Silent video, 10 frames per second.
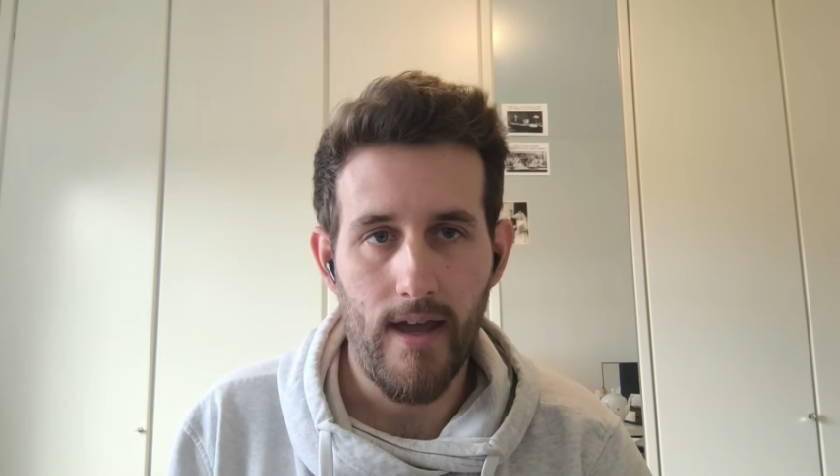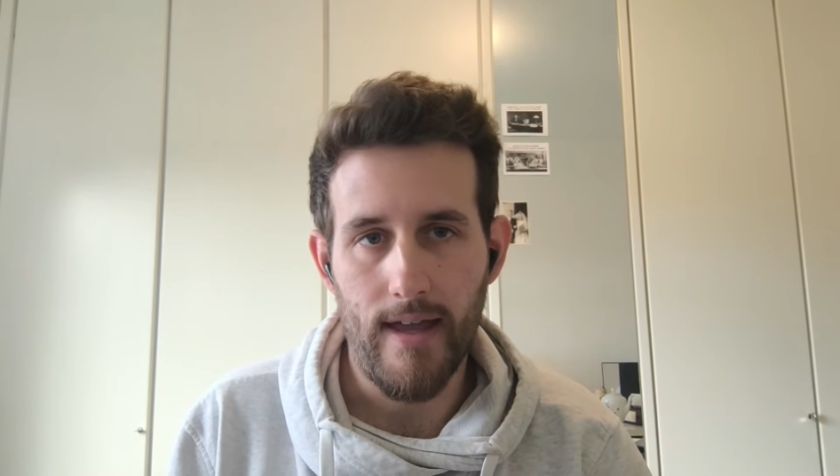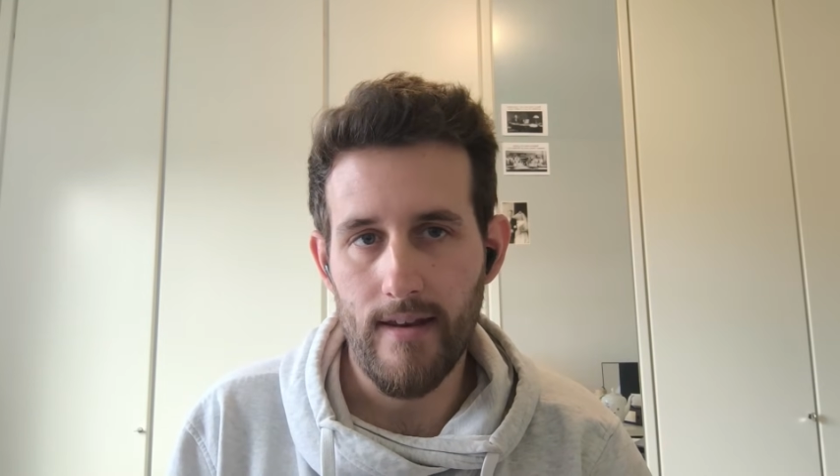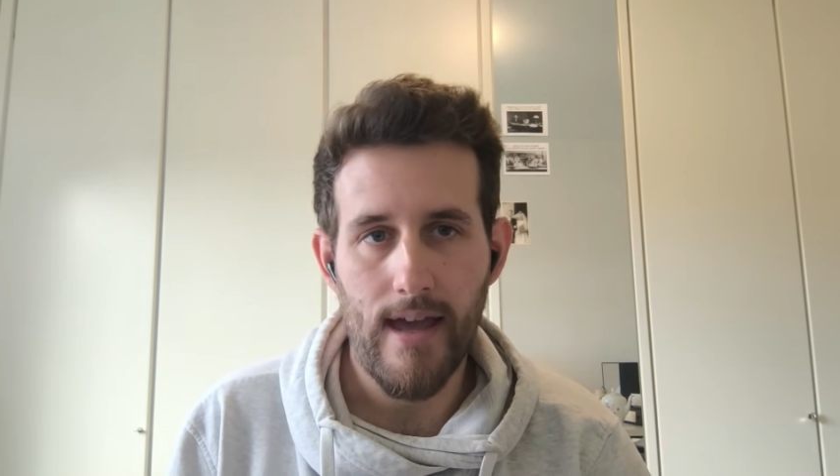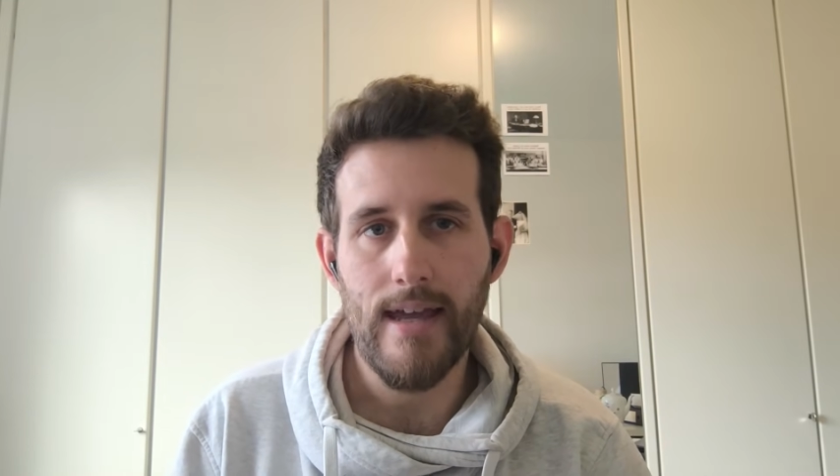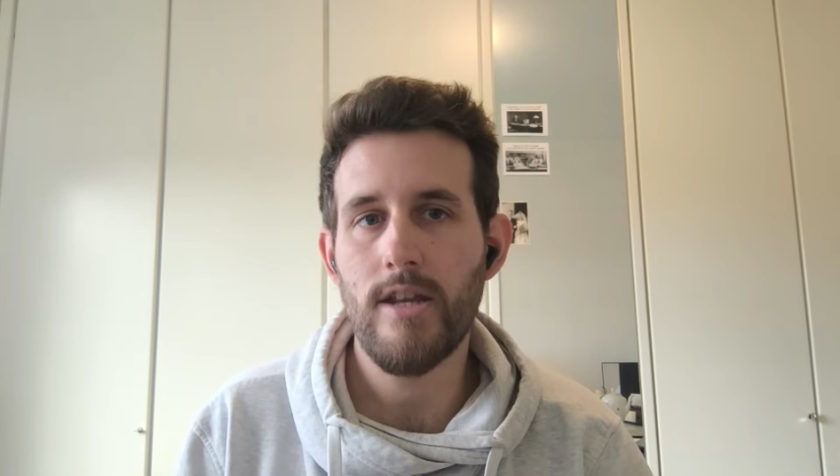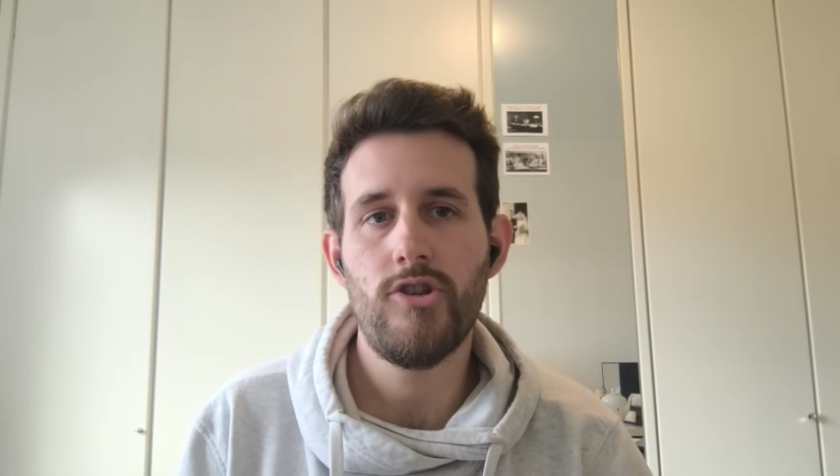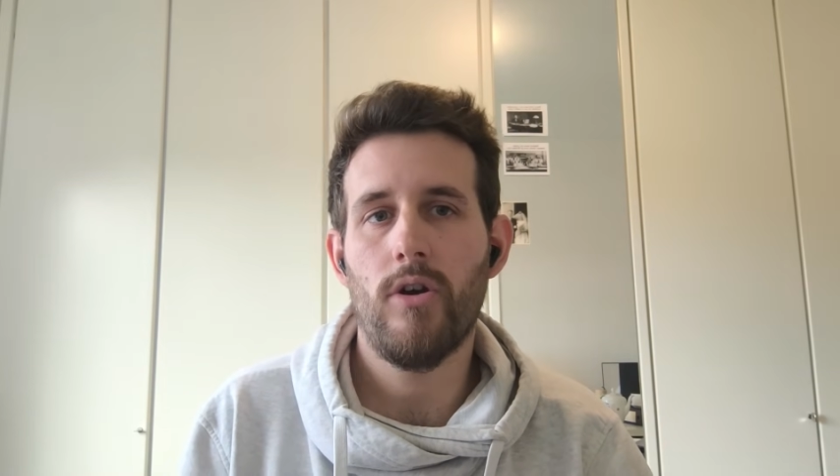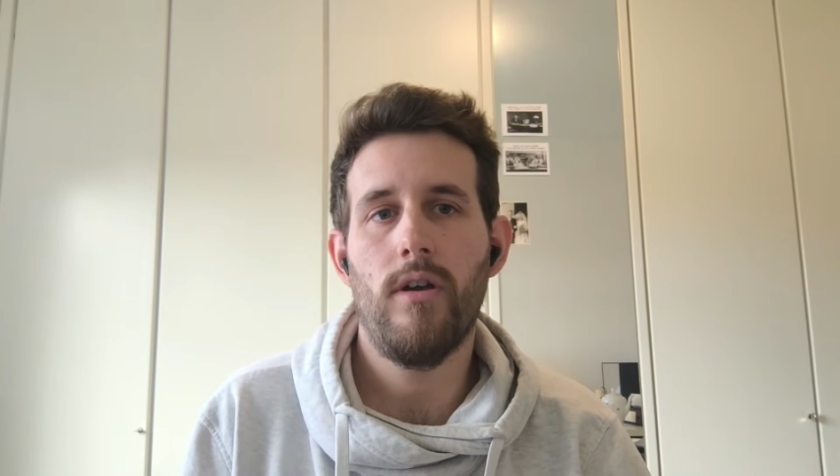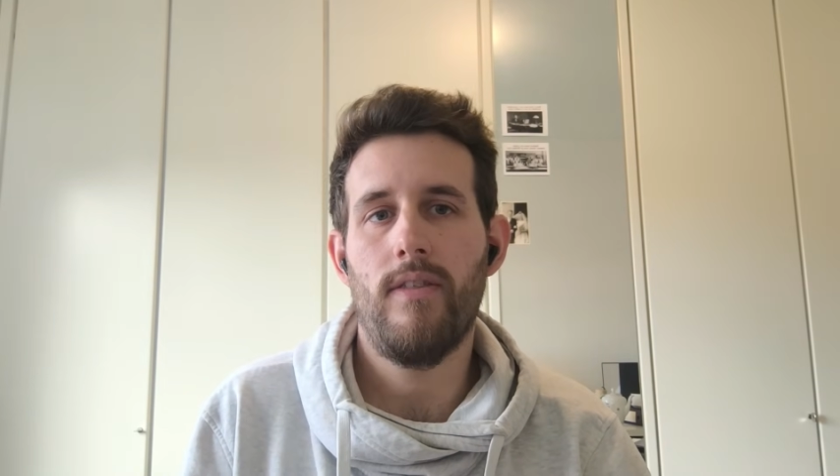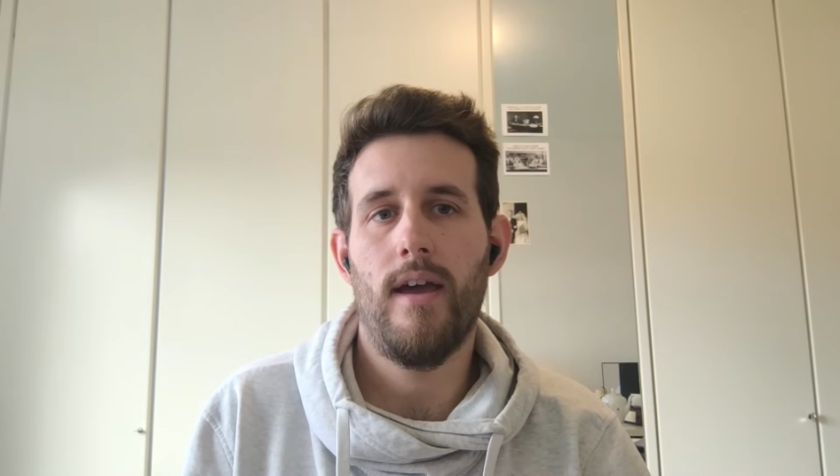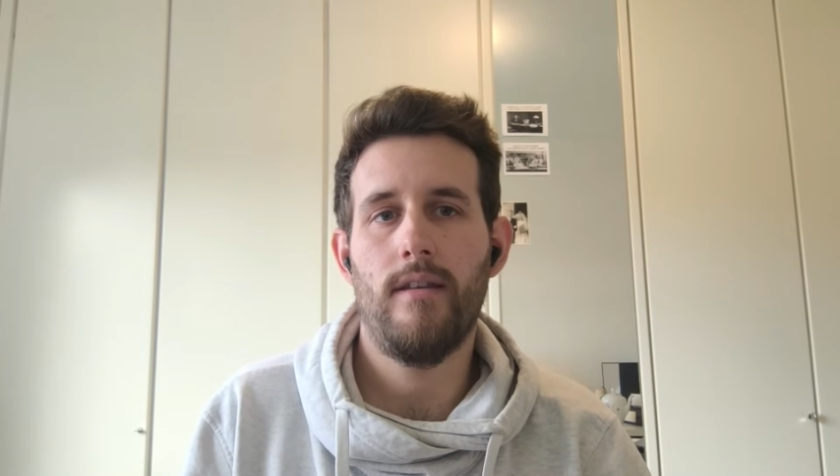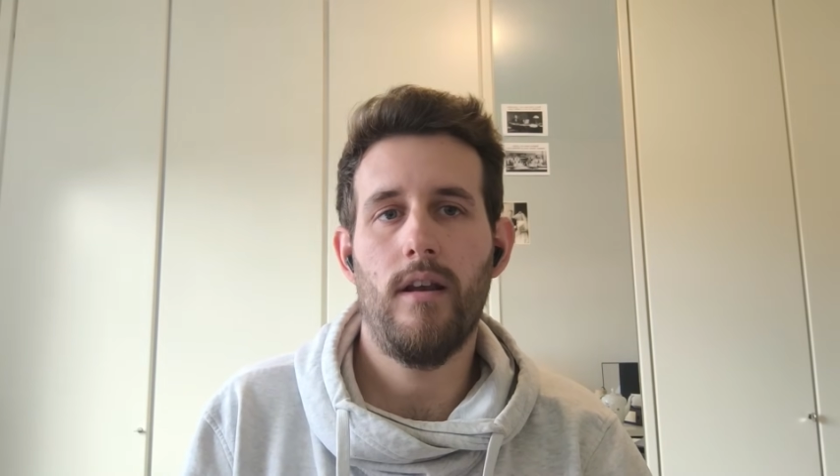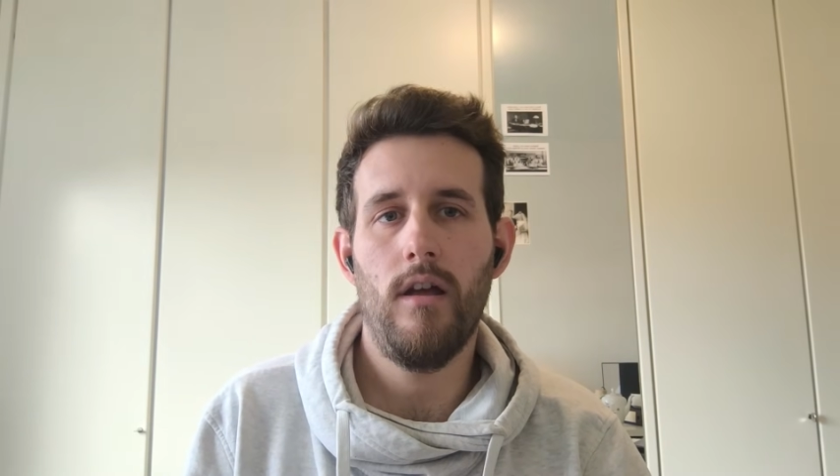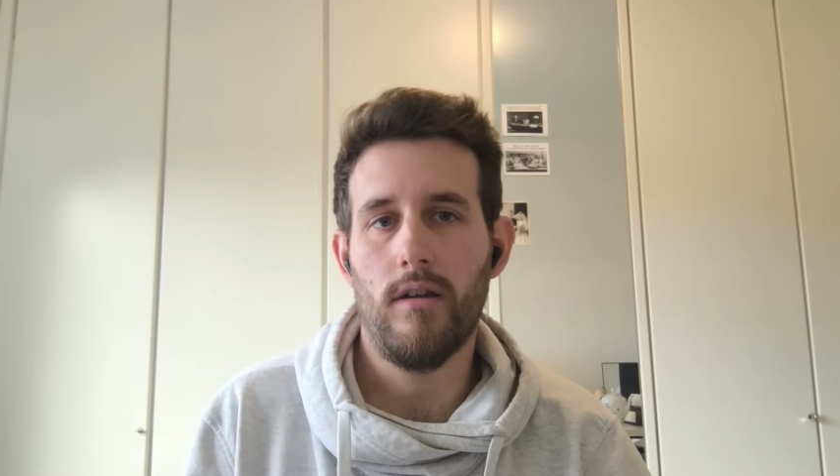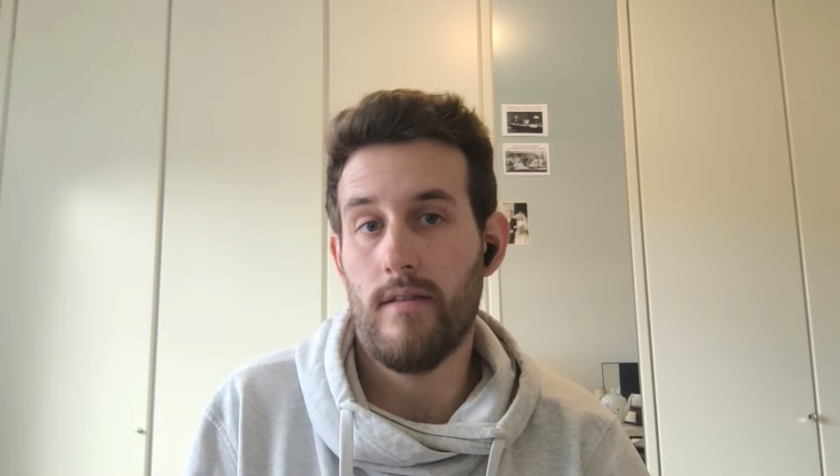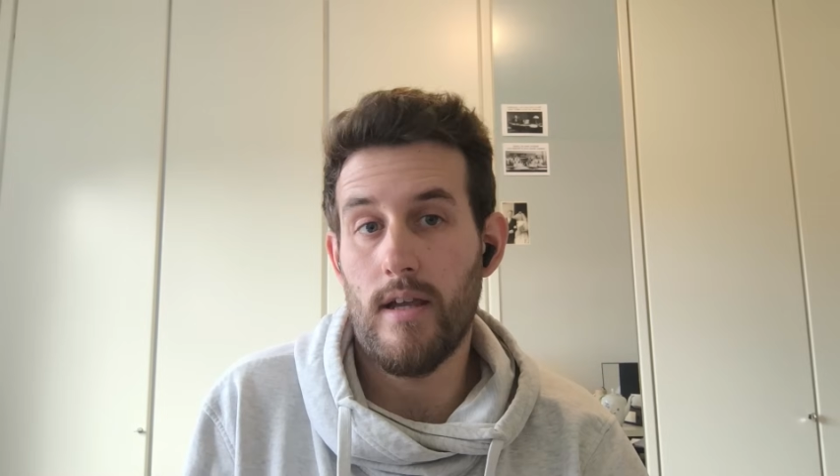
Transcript: and I enjoy that a lot.